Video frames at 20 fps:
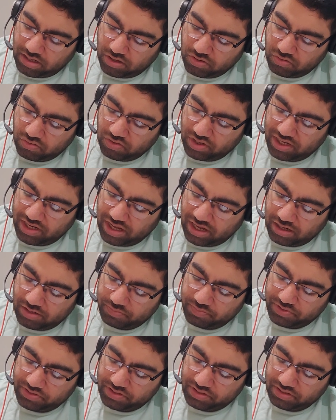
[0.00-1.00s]
Now, in
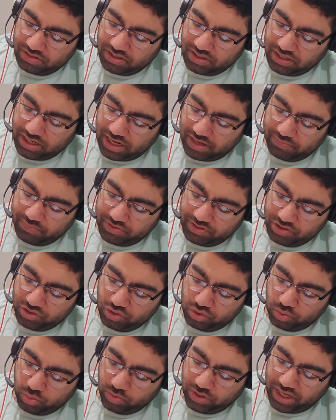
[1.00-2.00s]
RPC, there can be
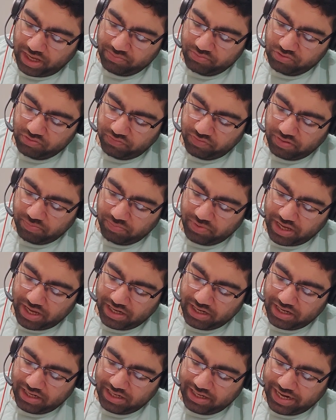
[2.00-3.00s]
just two types of
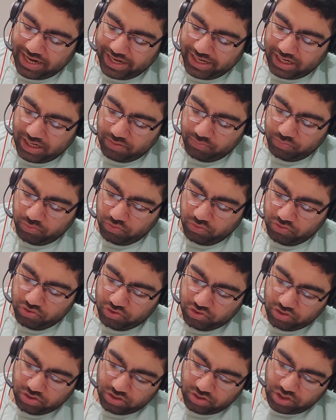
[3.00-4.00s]
API like GET and
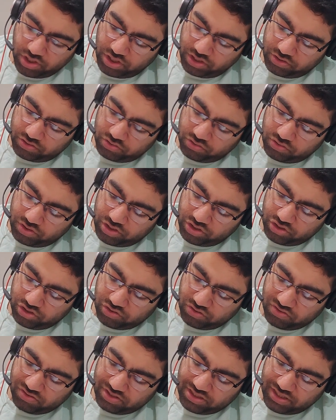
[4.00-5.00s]
POST. So this
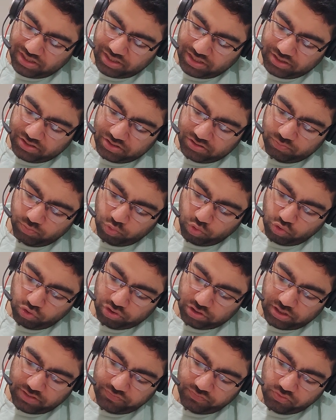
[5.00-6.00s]
shows that it is
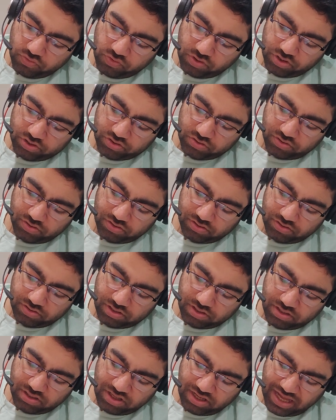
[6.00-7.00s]
mostly focused
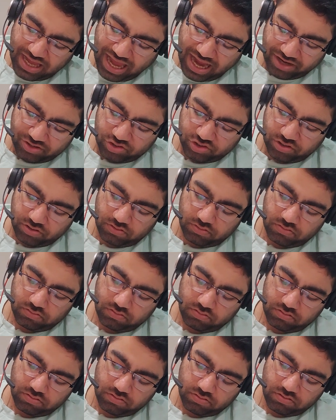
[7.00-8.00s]
on the
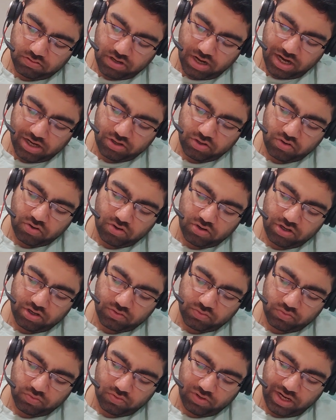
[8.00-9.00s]
action and
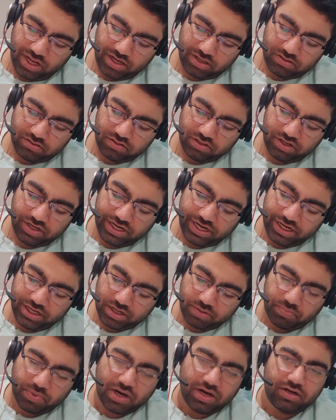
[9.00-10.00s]
not like the
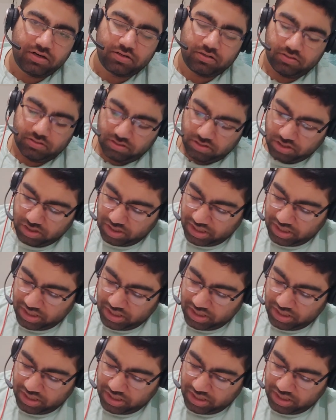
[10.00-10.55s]
data part.